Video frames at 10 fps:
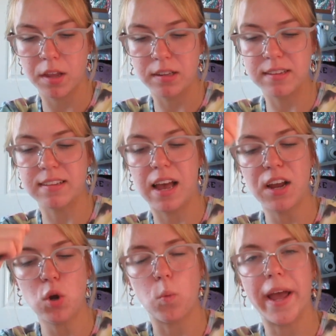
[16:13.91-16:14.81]

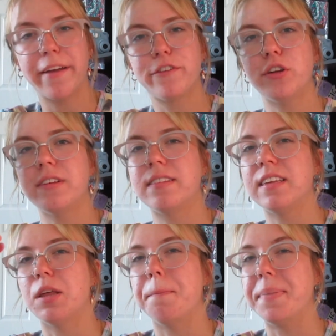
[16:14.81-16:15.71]
design a way for you to
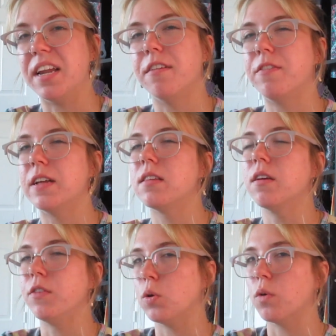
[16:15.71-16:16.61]
see the benefits
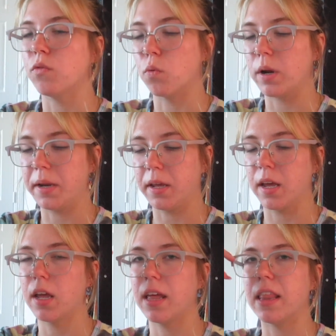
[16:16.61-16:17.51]
of you avoiding
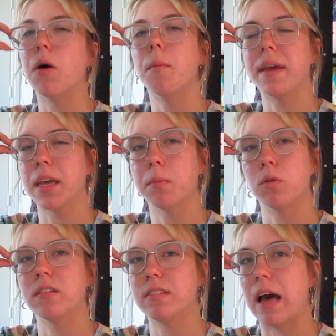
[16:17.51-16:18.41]
it, and that will make it
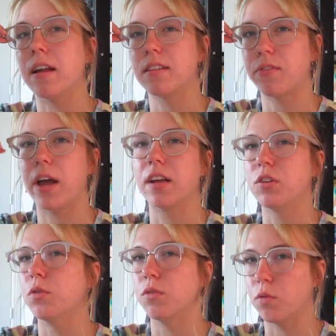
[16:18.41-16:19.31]
more satisfying
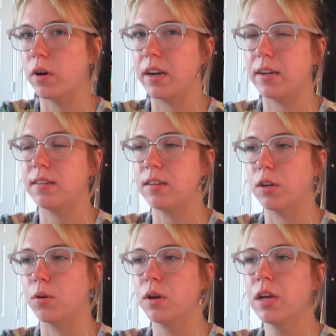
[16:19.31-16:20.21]
to avoid it
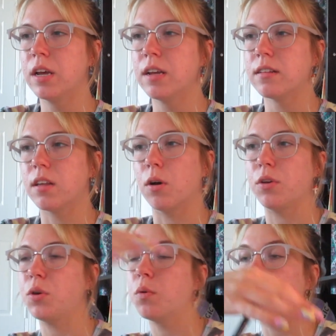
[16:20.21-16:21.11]
too. So
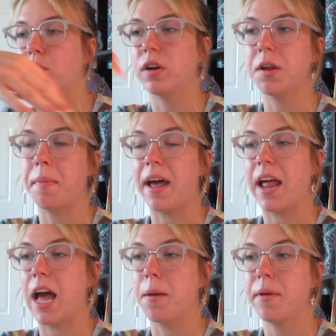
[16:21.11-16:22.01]
you avoid a bad
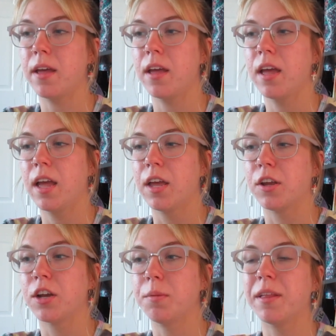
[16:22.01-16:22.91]
habit,
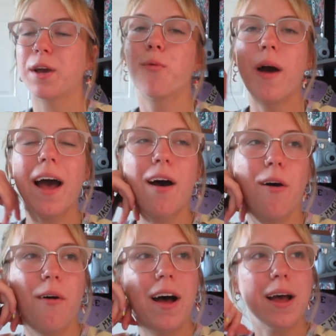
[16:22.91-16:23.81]
you're gonna be like,
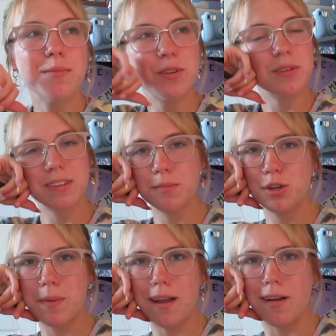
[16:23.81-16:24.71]
wow, I'm doing so
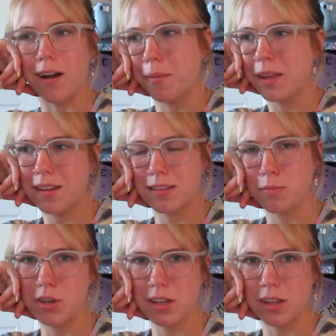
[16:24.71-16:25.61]
much better, I'm getting
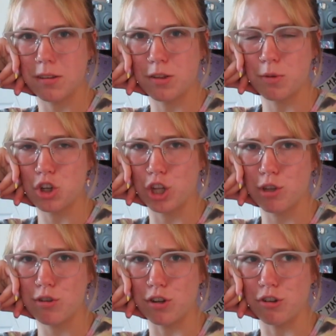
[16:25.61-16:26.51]
so much
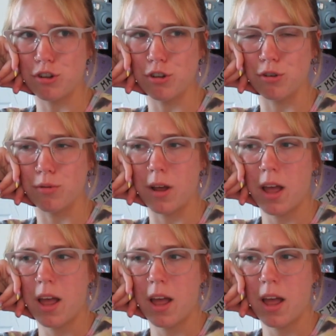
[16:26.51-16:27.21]
closer to